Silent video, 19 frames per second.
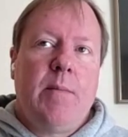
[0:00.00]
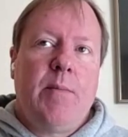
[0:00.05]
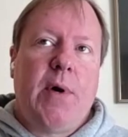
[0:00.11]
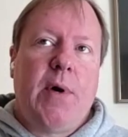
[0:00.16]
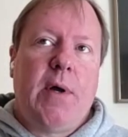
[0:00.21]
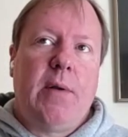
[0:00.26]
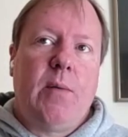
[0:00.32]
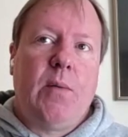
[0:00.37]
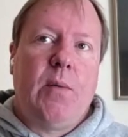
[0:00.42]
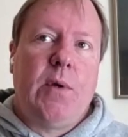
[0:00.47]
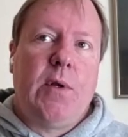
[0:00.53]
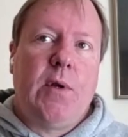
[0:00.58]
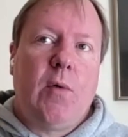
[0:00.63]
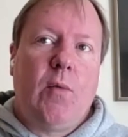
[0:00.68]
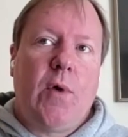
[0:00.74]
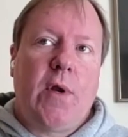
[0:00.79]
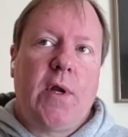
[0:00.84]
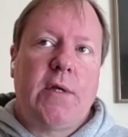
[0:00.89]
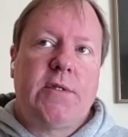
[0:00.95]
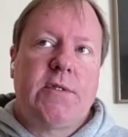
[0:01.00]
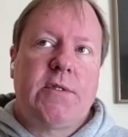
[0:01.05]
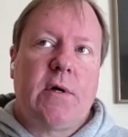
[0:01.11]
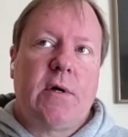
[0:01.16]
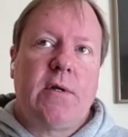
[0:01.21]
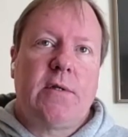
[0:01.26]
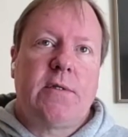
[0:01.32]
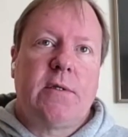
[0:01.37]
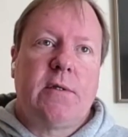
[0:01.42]
But, you know, when I
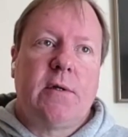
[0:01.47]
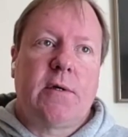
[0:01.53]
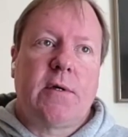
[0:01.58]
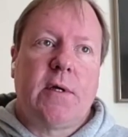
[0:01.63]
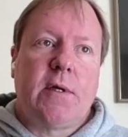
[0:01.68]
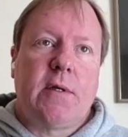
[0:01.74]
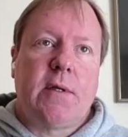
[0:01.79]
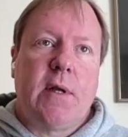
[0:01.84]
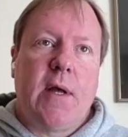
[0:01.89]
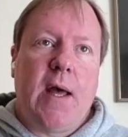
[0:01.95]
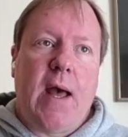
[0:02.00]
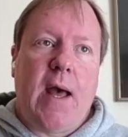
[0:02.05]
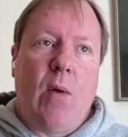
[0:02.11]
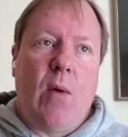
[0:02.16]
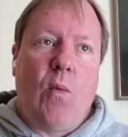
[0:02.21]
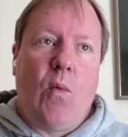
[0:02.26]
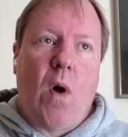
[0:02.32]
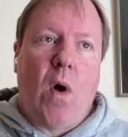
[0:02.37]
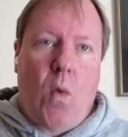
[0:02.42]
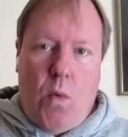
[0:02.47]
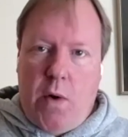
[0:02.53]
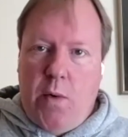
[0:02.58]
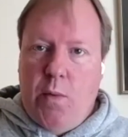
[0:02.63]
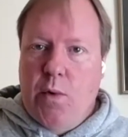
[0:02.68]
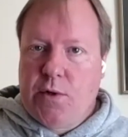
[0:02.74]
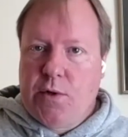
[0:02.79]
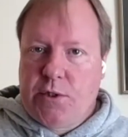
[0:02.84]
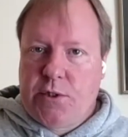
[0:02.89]
started to look at what we
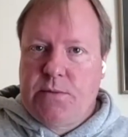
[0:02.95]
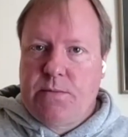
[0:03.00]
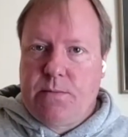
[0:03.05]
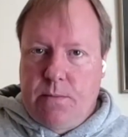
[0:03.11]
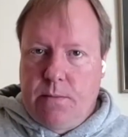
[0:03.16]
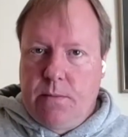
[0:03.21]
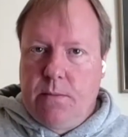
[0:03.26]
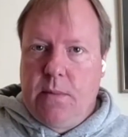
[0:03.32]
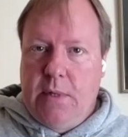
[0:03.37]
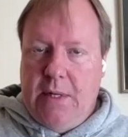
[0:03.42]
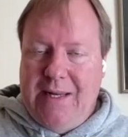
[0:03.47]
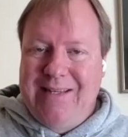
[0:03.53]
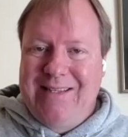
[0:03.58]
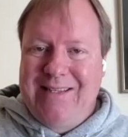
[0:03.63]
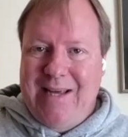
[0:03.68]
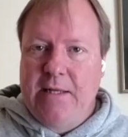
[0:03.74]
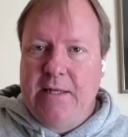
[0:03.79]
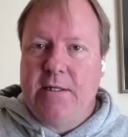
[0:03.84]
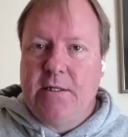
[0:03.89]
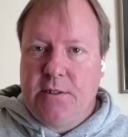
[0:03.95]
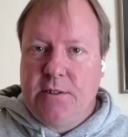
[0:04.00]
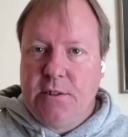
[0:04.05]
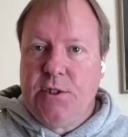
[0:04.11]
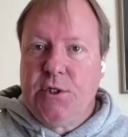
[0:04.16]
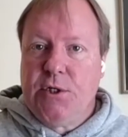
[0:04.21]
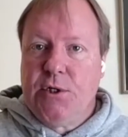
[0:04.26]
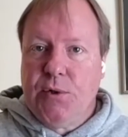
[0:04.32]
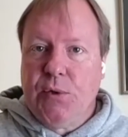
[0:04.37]
were intended to
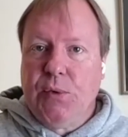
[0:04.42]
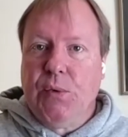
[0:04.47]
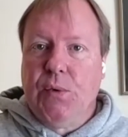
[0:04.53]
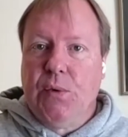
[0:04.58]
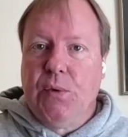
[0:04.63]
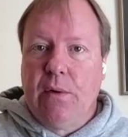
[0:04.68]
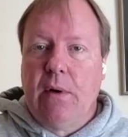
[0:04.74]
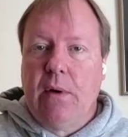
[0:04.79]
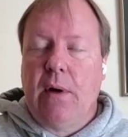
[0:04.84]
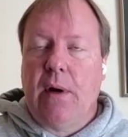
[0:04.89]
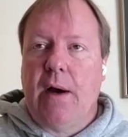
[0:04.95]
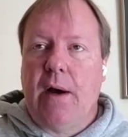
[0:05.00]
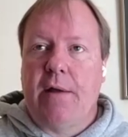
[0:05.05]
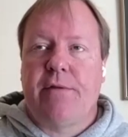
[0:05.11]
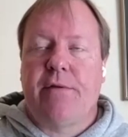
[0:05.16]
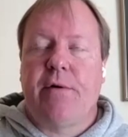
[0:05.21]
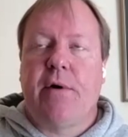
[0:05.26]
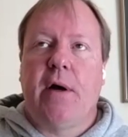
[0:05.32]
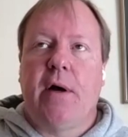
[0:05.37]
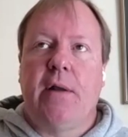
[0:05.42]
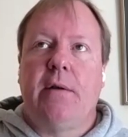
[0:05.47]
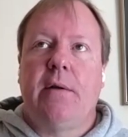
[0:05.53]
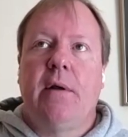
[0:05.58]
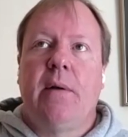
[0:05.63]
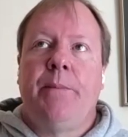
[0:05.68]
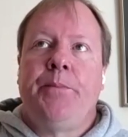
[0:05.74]
do, I thought,